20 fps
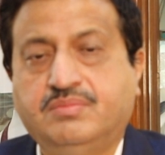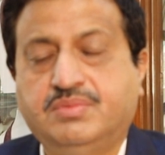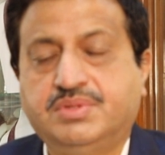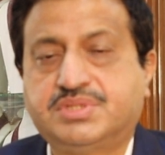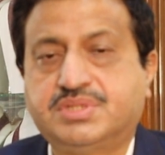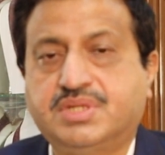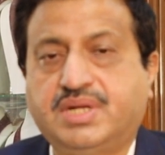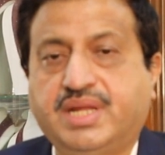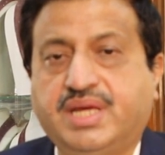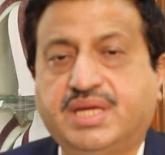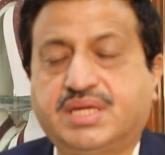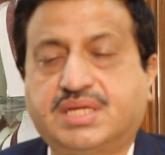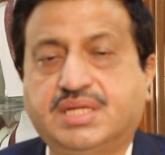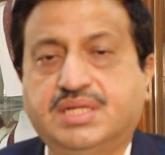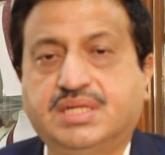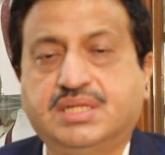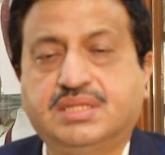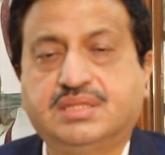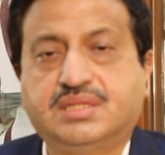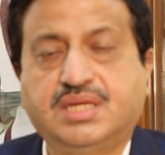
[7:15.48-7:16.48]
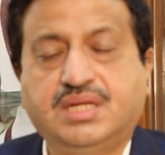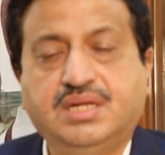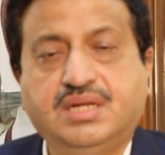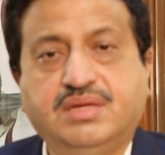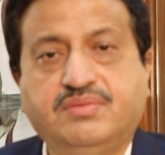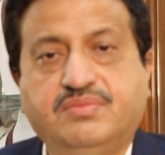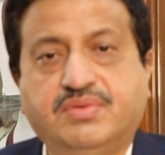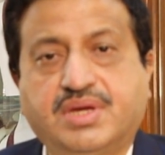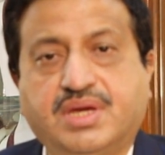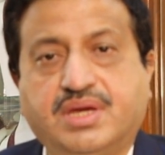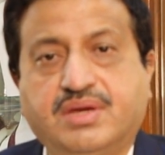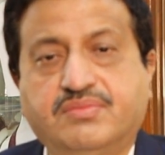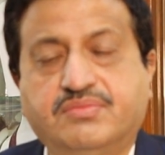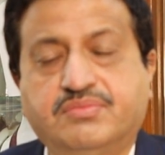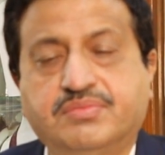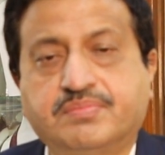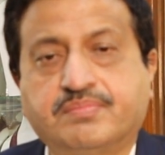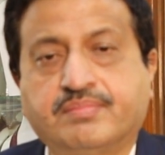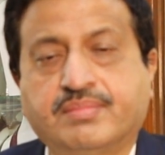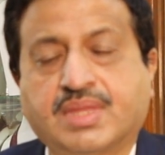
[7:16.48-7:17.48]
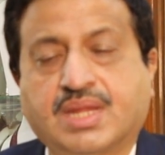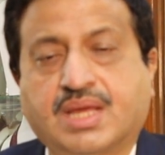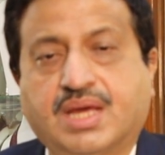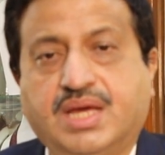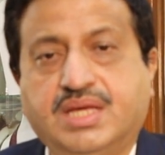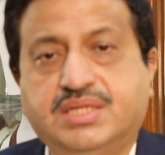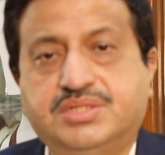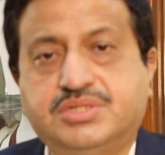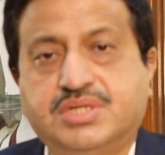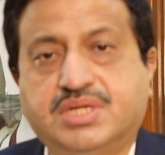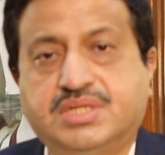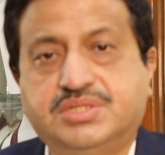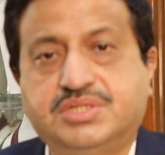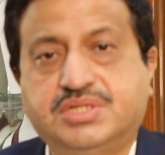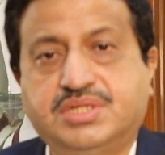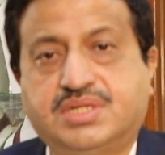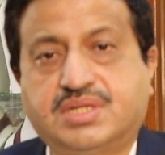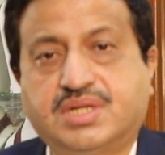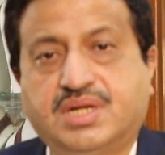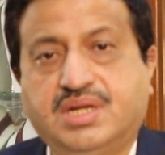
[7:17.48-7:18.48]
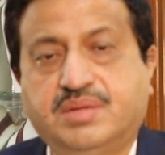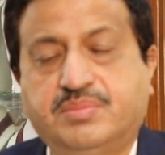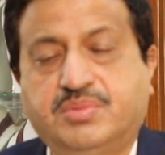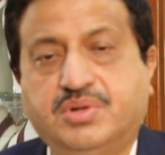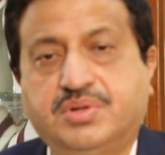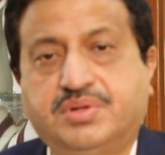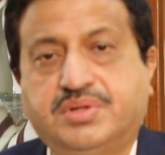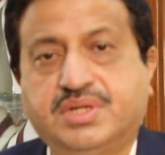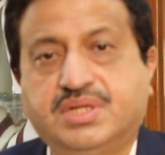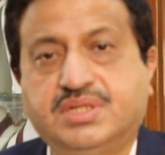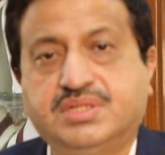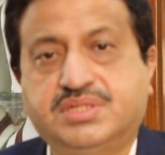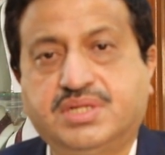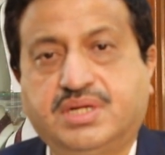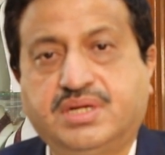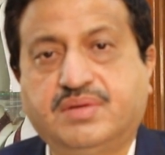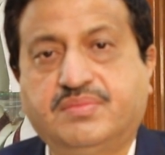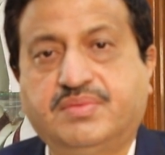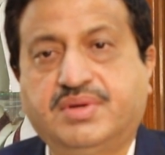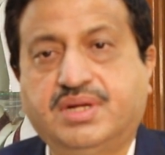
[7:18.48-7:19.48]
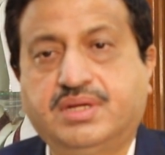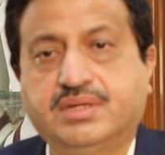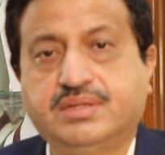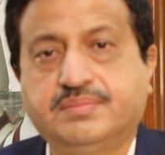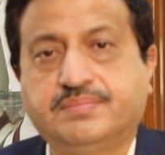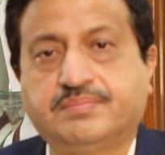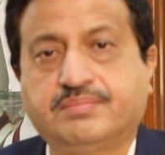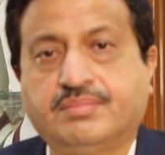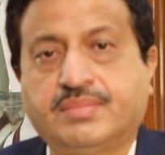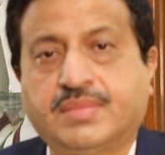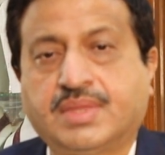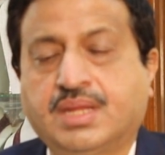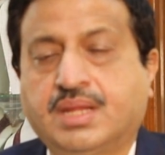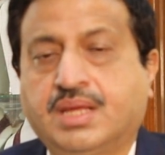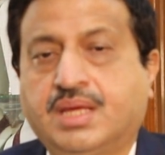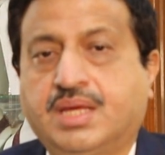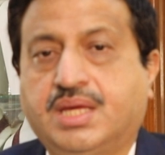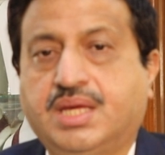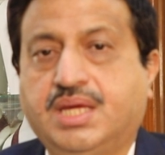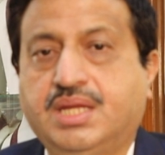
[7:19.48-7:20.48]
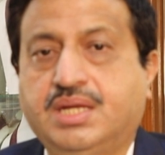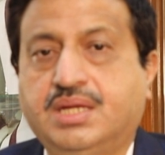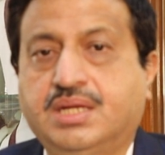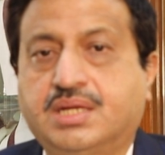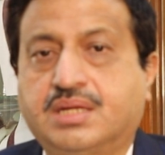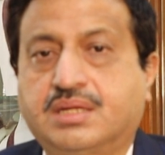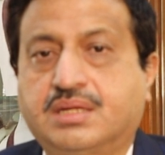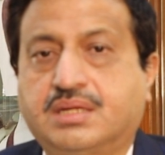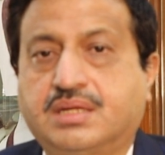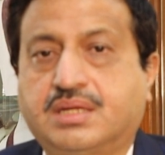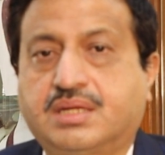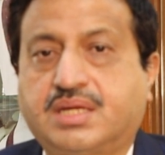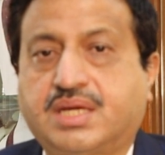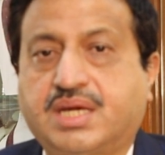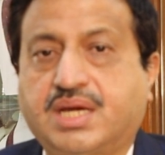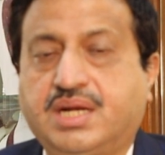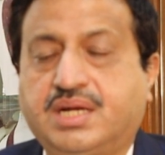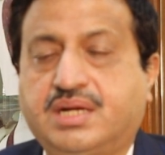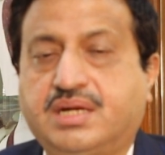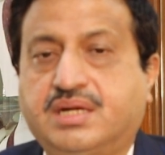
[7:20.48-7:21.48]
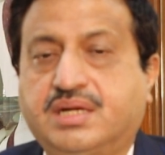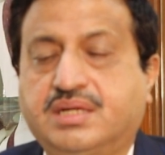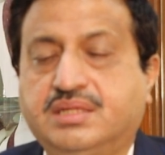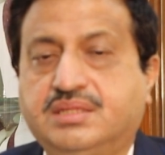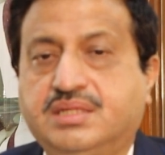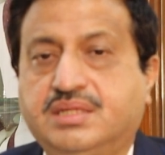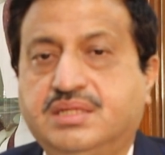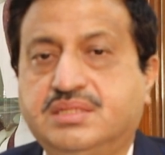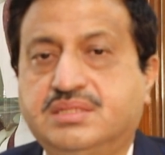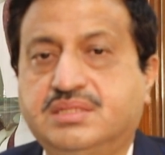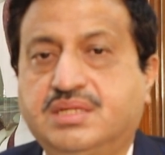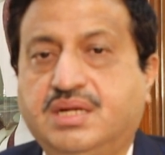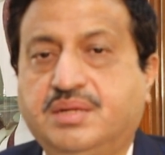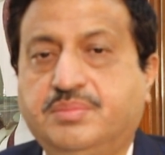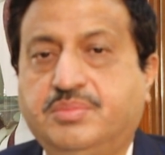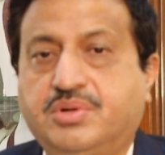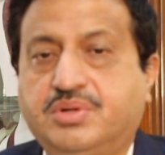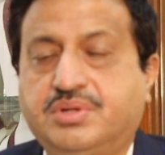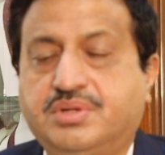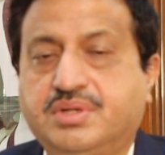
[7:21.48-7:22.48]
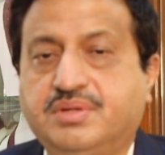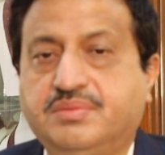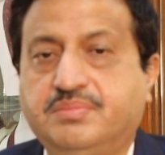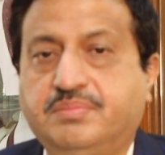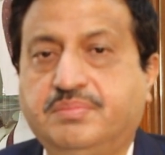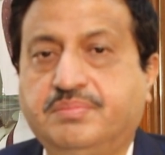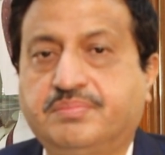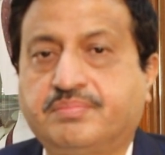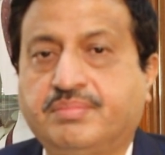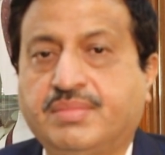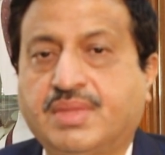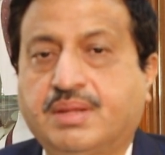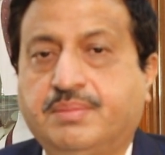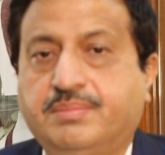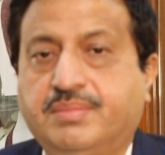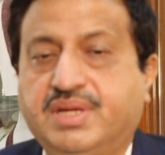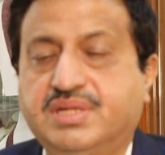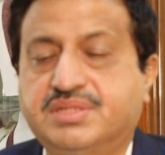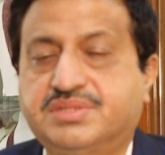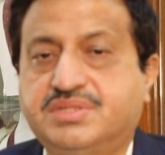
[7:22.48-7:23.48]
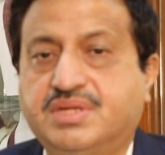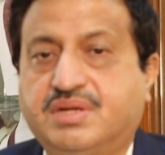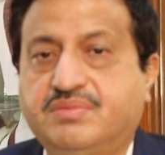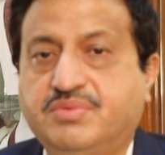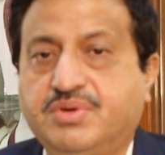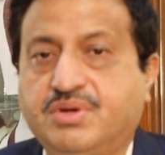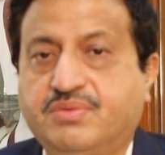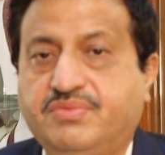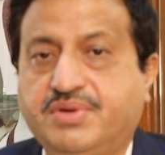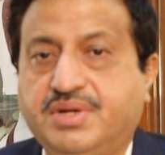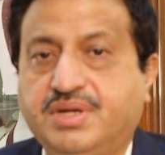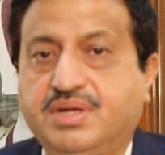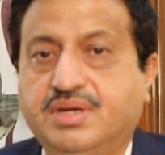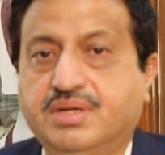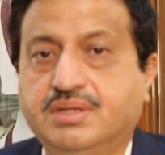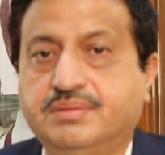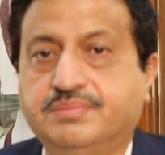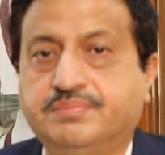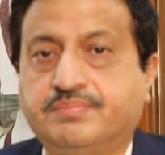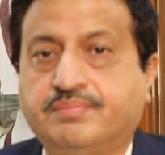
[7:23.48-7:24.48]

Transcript: which like in Delhi we have IGI GTL laboratory in Jhandewalan. In Calcutta there is a laboratory by Survey of India.